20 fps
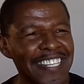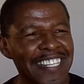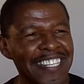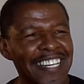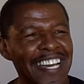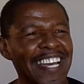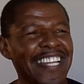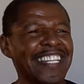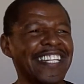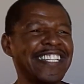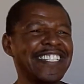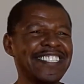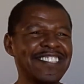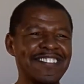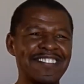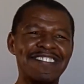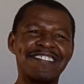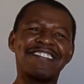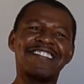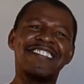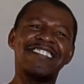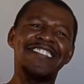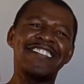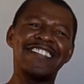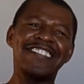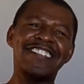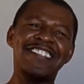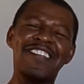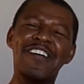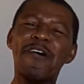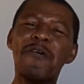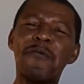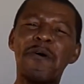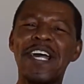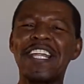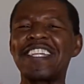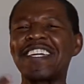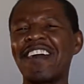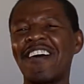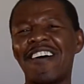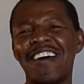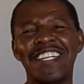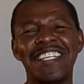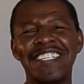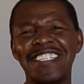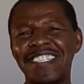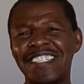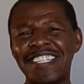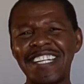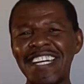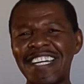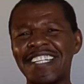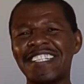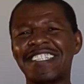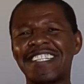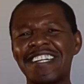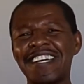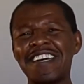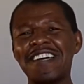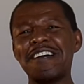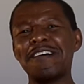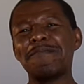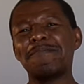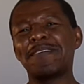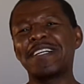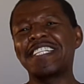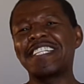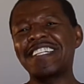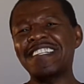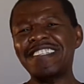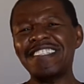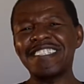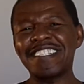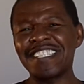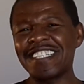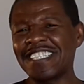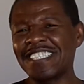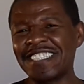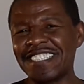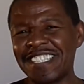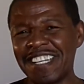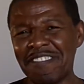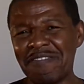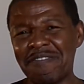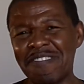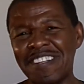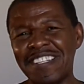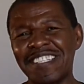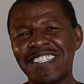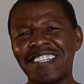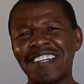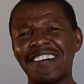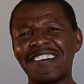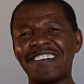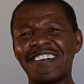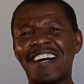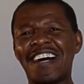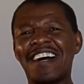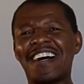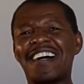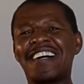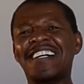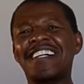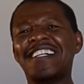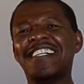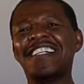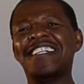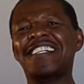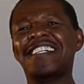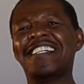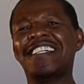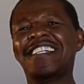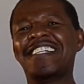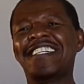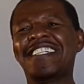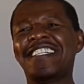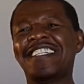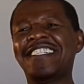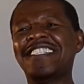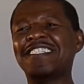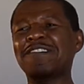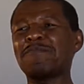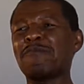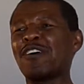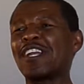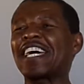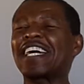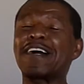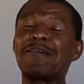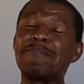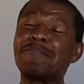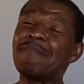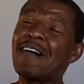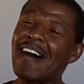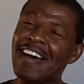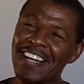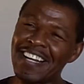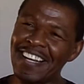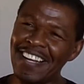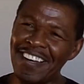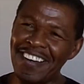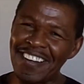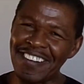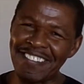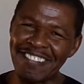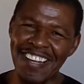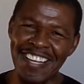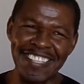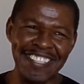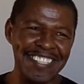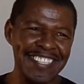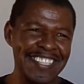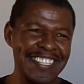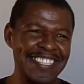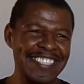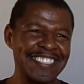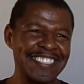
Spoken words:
and then you know where the audience is. But this is a little different, so this is more like a monologue rather than